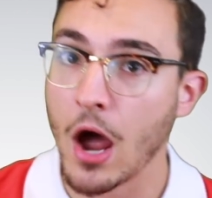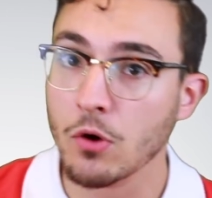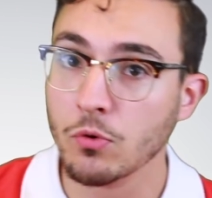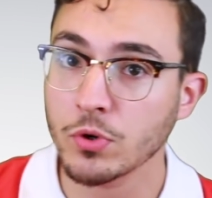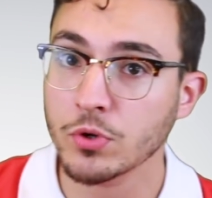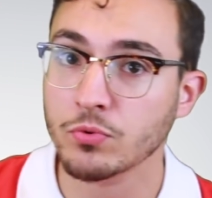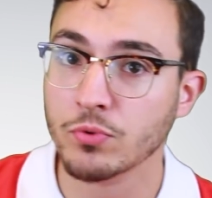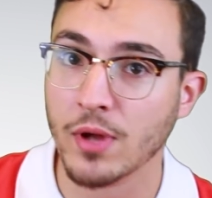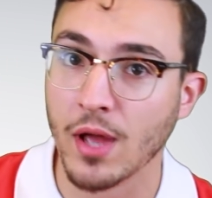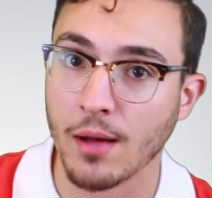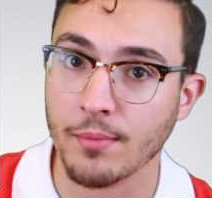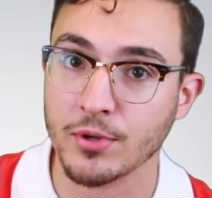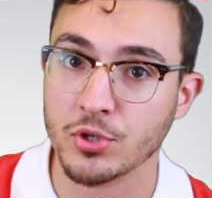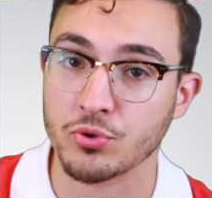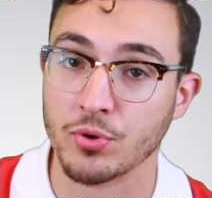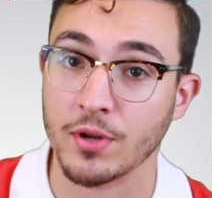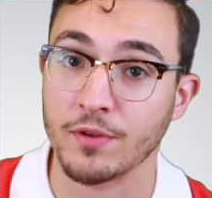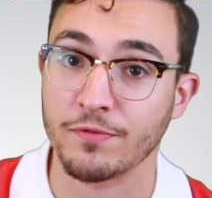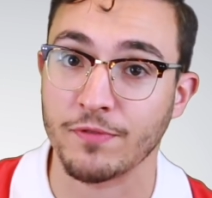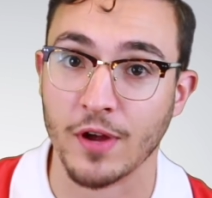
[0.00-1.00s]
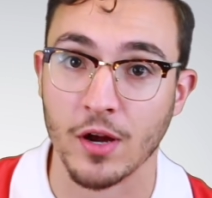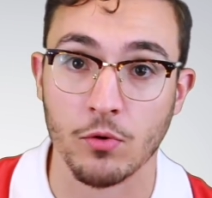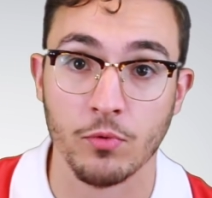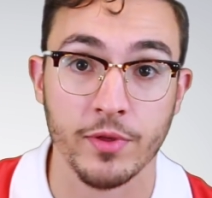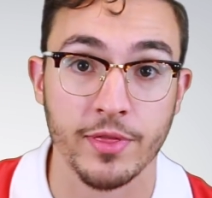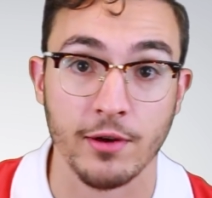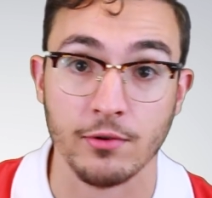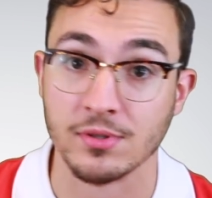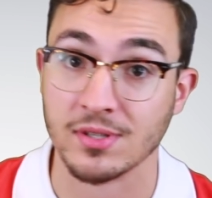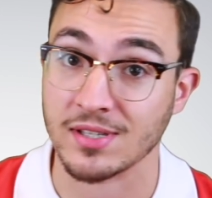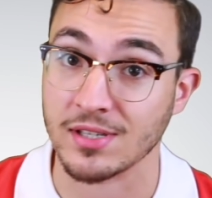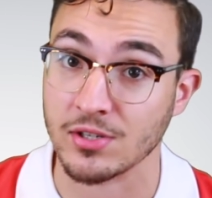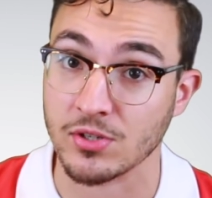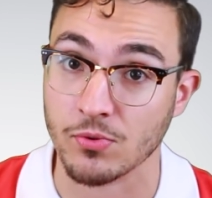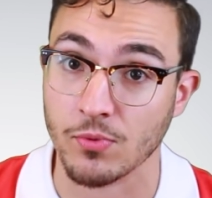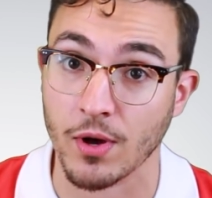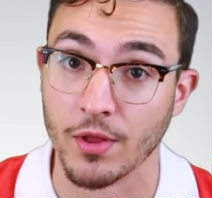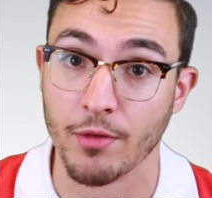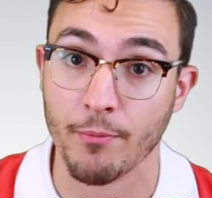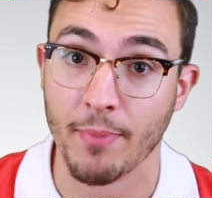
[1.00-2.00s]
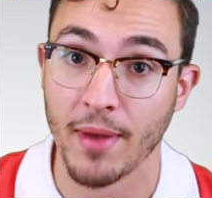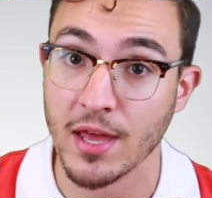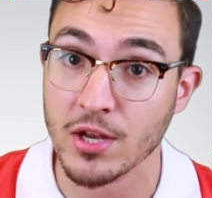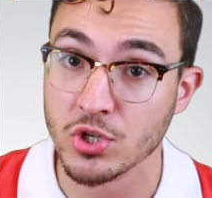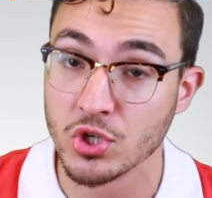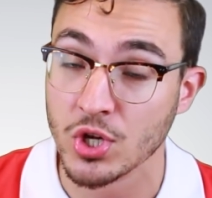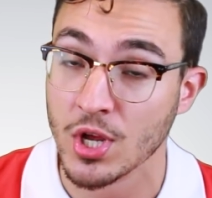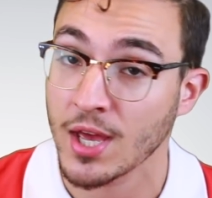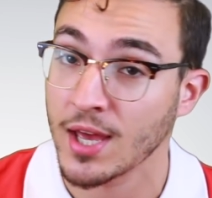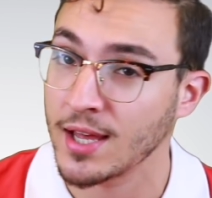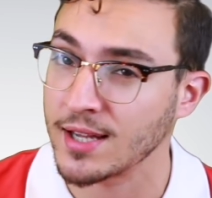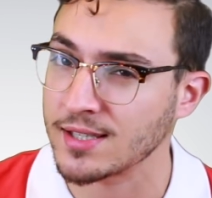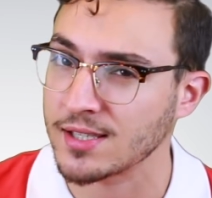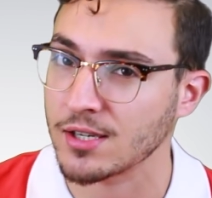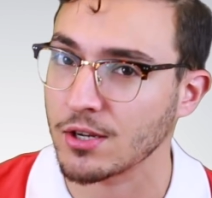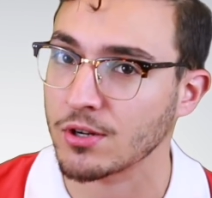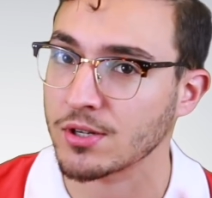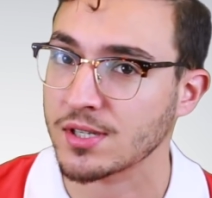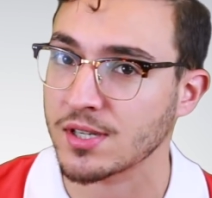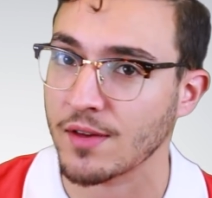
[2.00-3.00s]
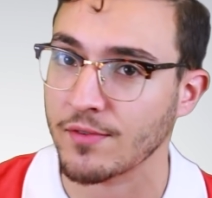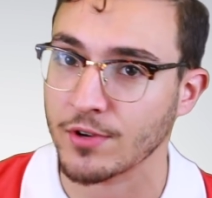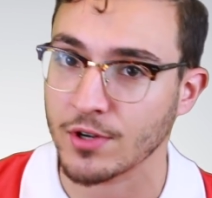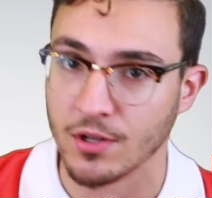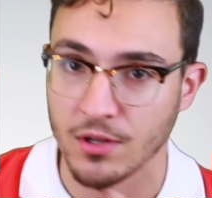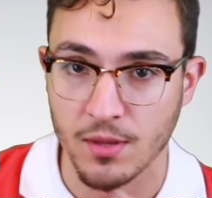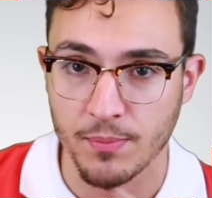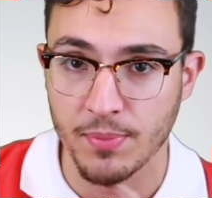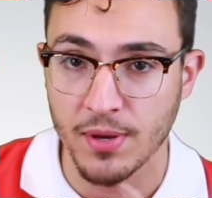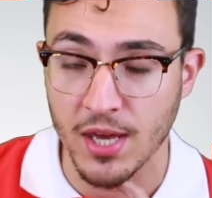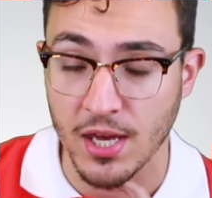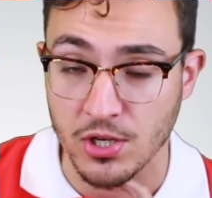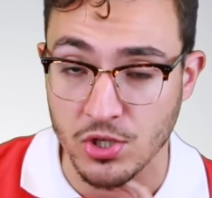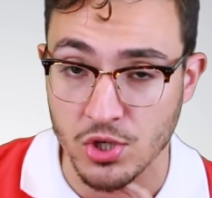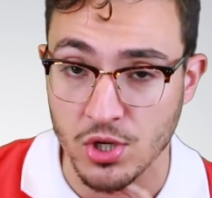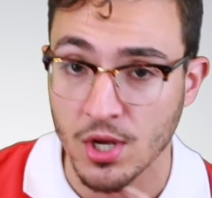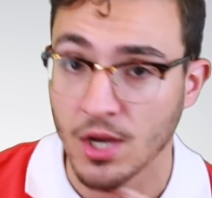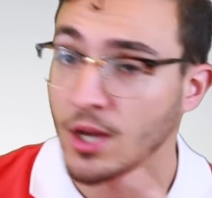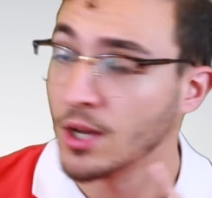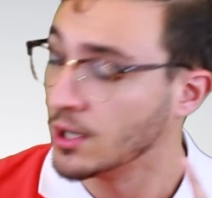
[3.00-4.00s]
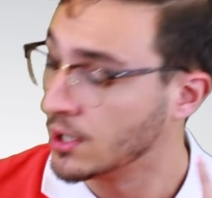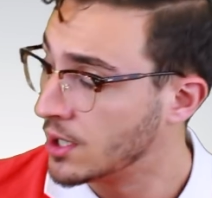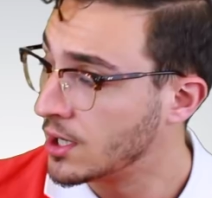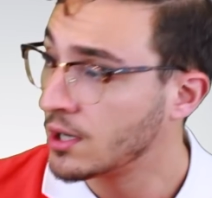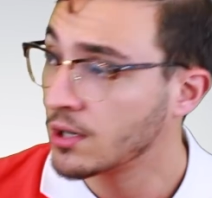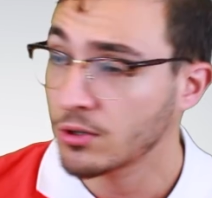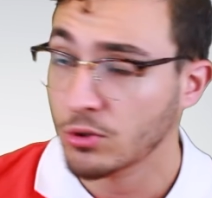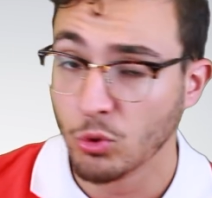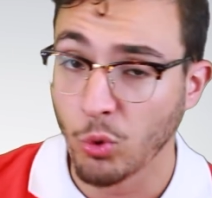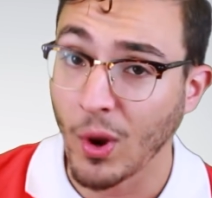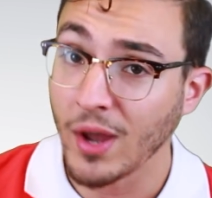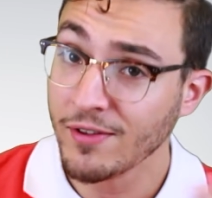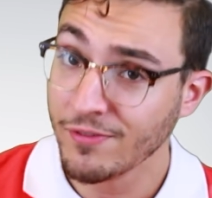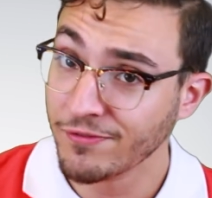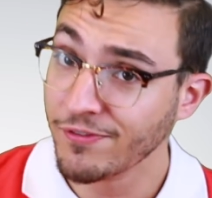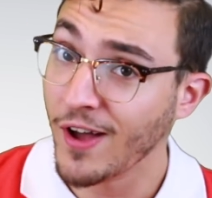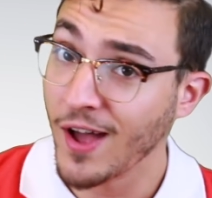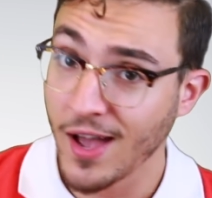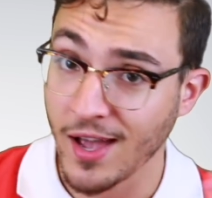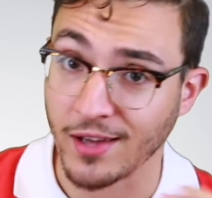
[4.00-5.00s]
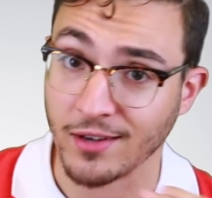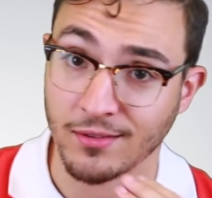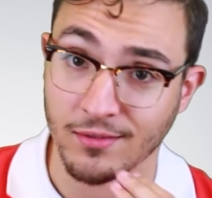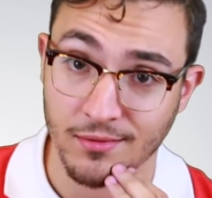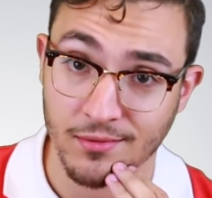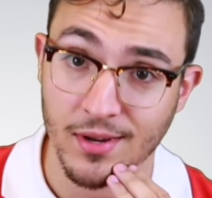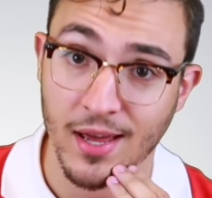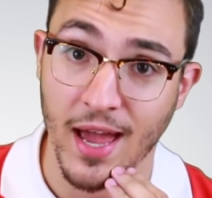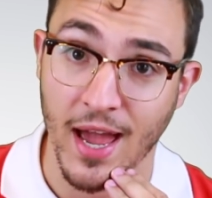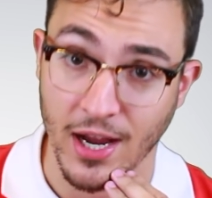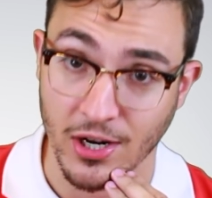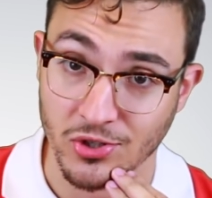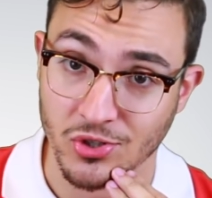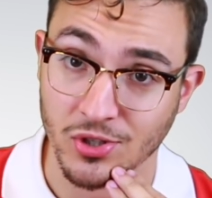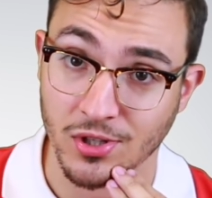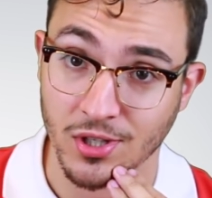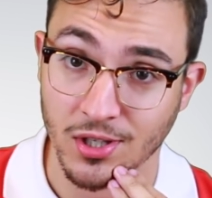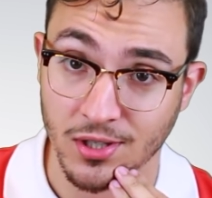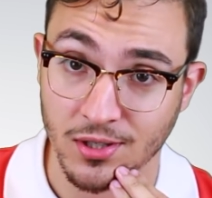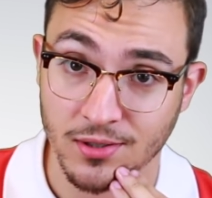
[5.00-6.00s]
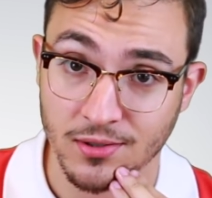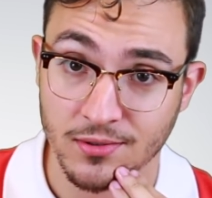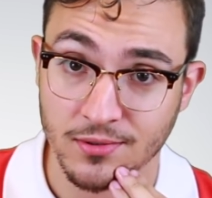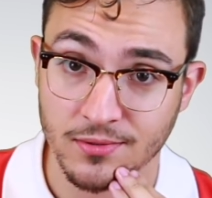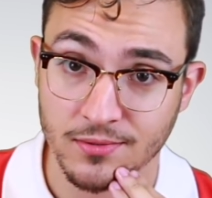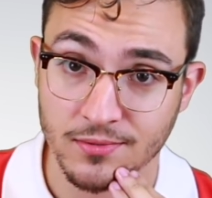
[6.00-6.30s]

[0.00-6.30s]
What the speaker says: How would Real Madrid fare without Zizou on the bench and CR7 on the pitch? Quite fine, actually.